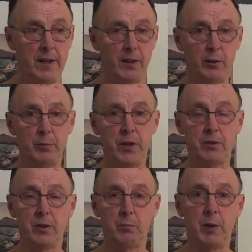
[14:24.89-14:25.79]
and
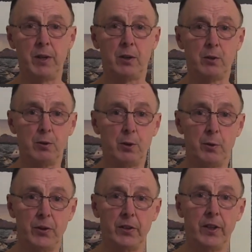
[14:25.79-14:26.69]
especially pain
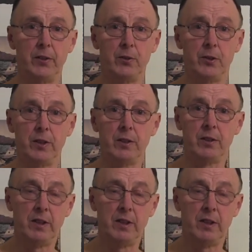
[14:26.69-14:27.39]
control with a TENS unit.